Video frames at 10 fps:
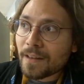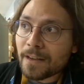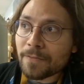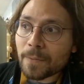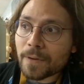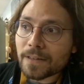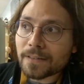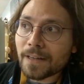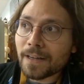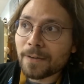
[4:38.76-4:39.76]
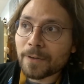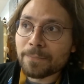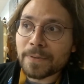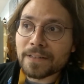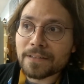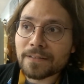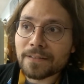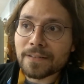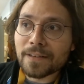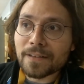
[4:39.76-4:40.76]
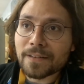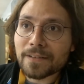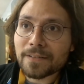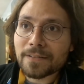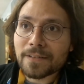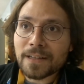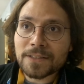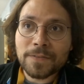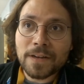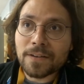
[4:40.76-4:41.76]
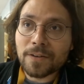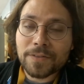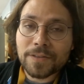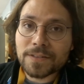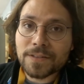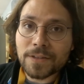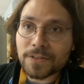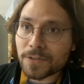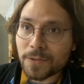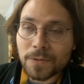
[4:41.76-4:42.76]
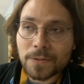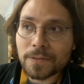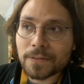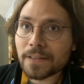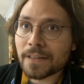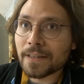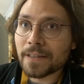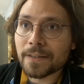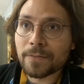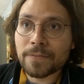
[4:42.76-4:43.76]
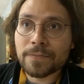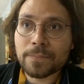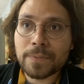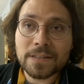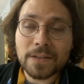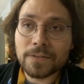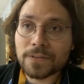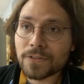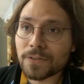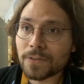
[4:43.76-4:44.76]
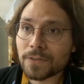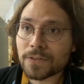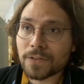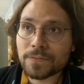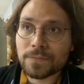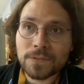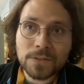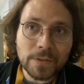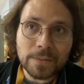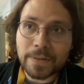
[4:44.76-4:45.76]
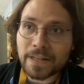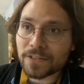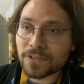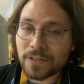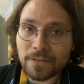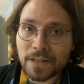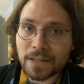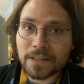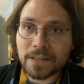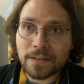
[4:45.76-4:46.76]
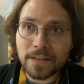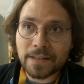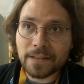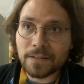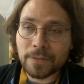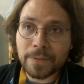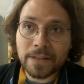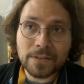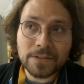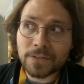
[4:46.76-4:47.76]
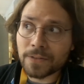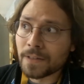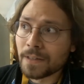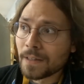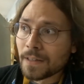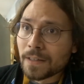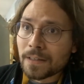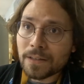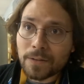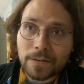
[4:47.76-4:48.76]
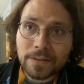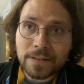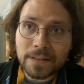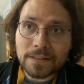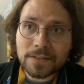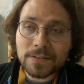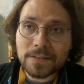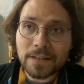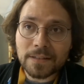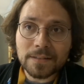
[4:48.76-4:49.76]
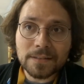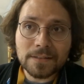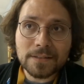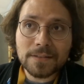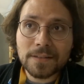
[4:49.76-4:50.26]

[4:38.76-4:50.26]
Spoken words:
Everywhere. We've been as far north as Thurso. We've been down to sort of Tweedbanks, Stranraer, Carlisle. We've been out to the northeast and